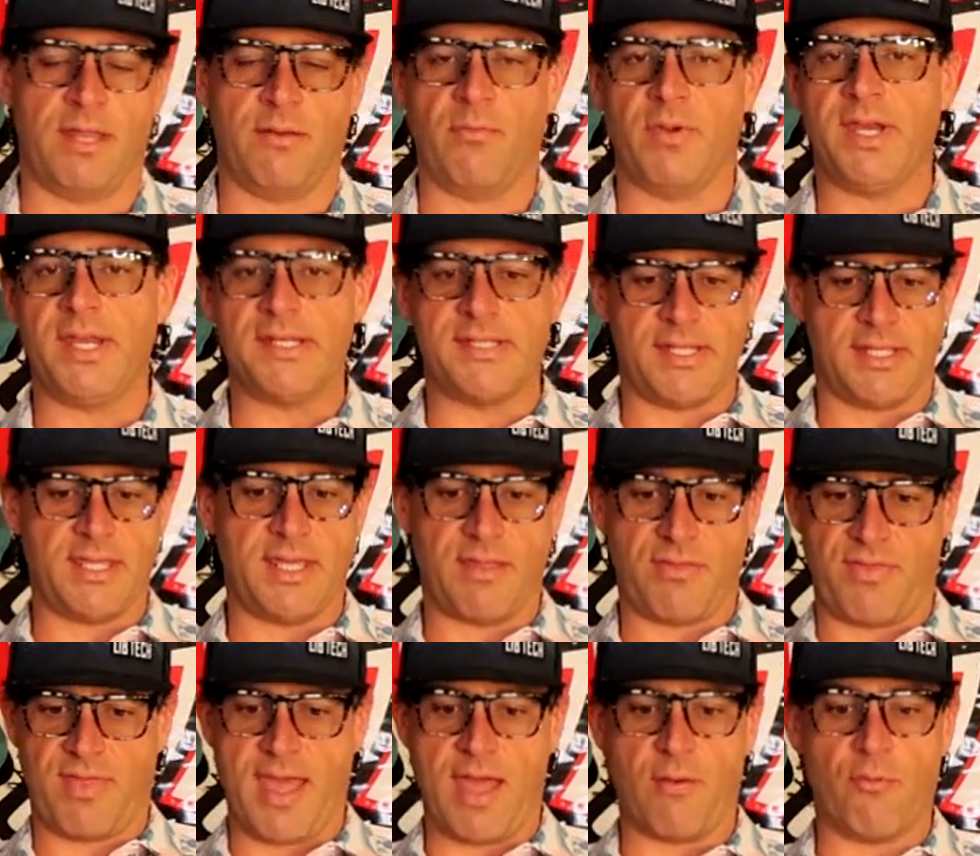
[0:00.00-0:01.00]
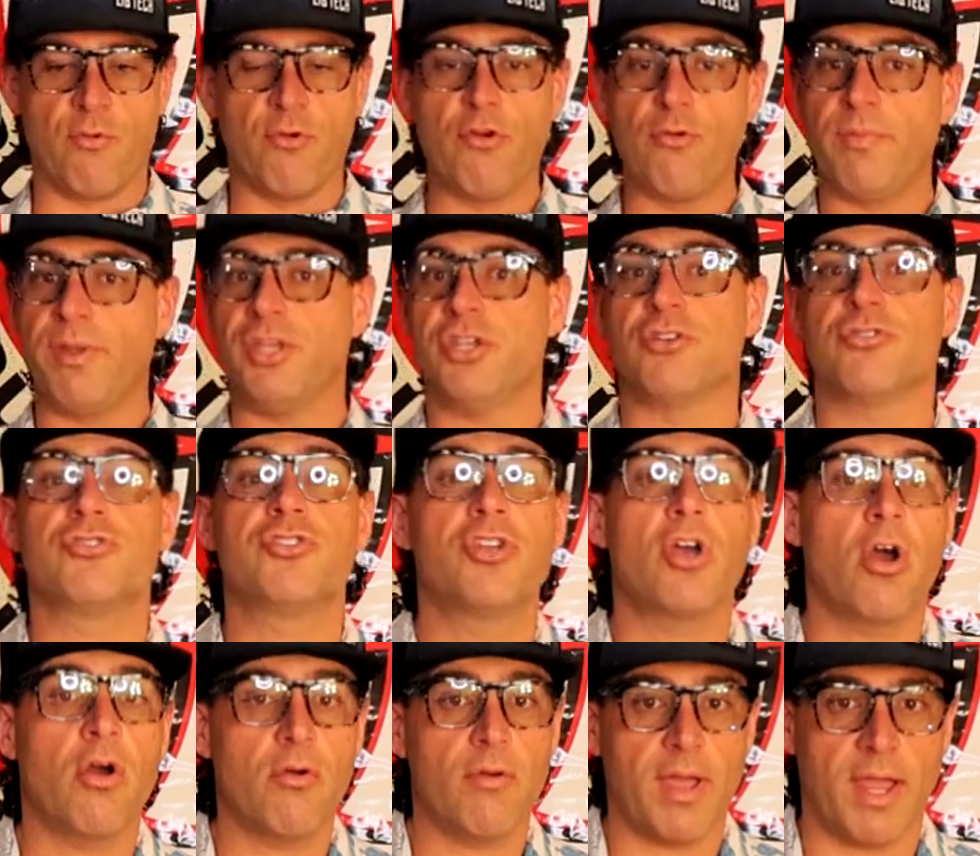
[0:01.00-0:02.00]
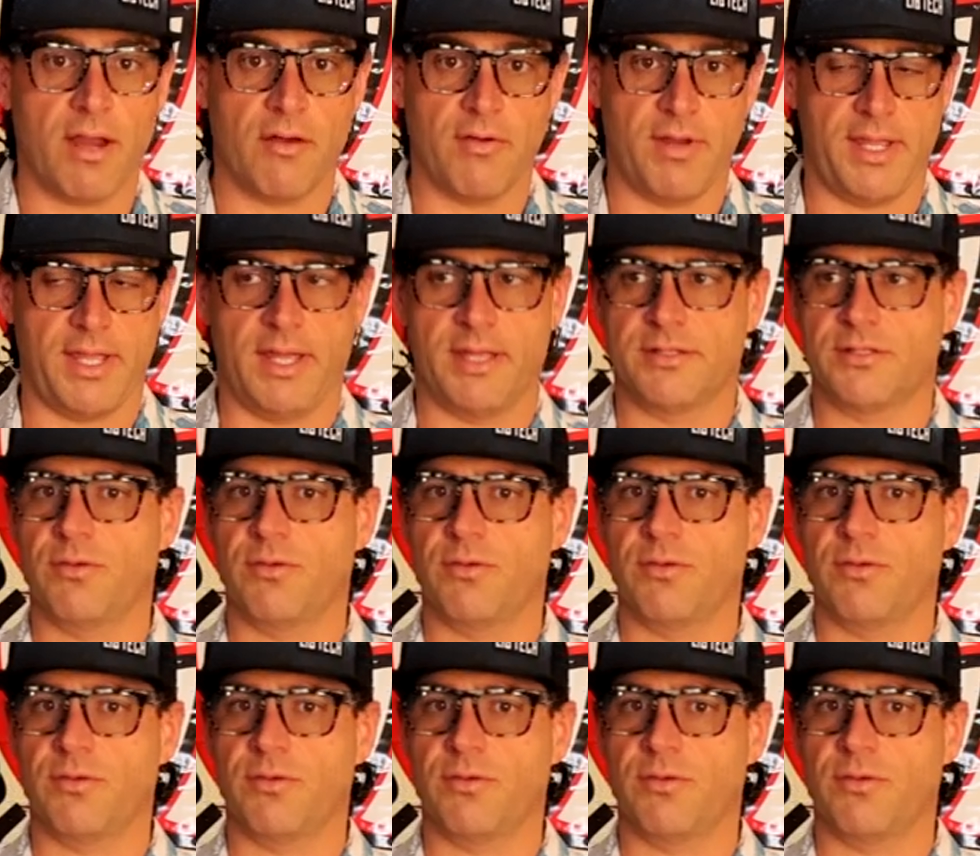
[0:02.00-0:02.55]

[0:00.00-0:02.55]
And we need to get that room in your toe area.